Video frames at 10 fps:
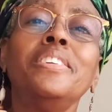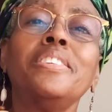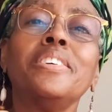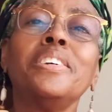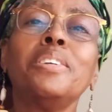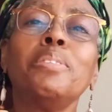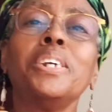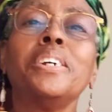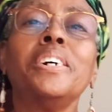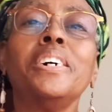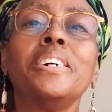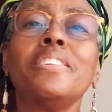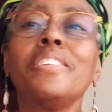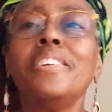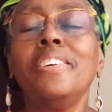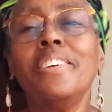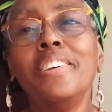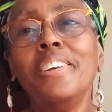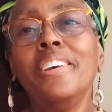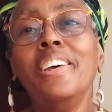So anyway, guys,
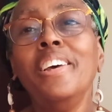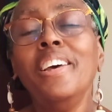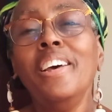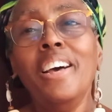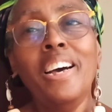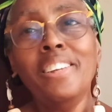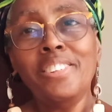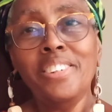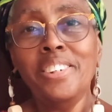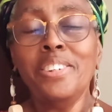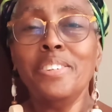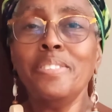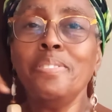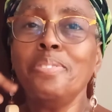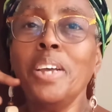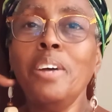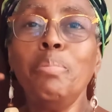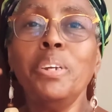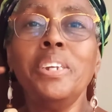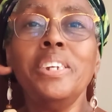I tell you, I've
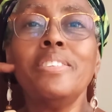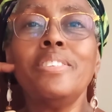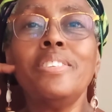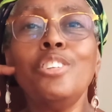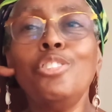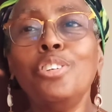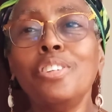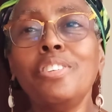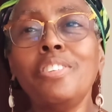been getting such a good